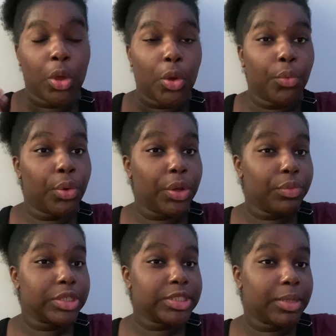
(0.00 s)
What
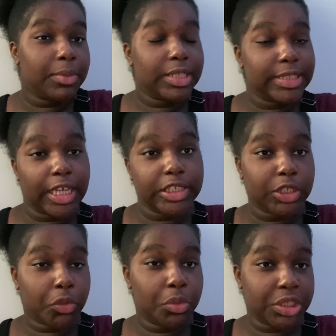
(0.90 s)
were some of the types
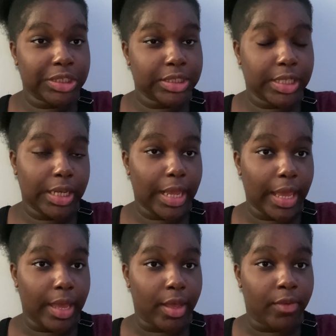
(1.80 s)
of questions that they
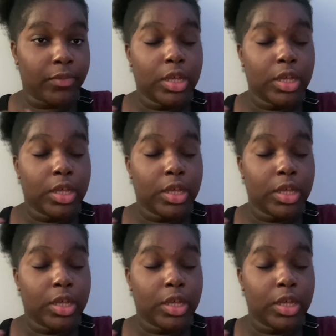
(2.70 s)
have?